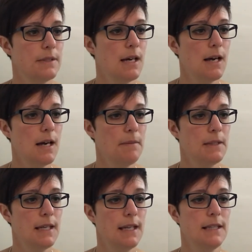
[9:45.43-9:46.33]
dum,
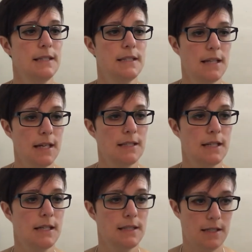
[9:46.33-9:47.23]
and then da,
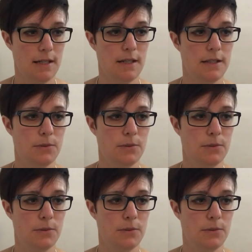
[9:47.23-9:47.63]
da, da.